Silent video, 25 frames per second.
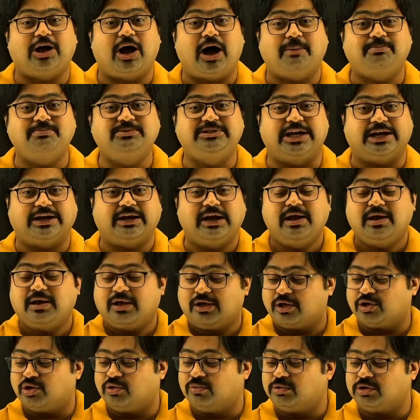object,
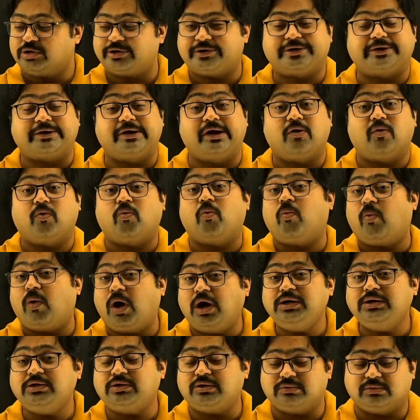you would
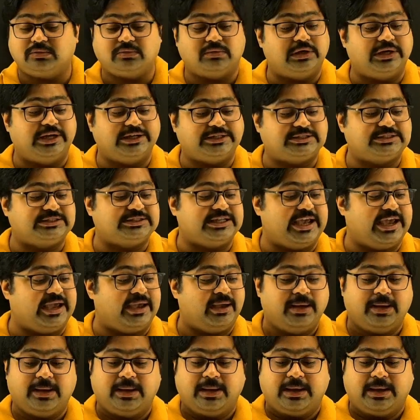want to, let's say,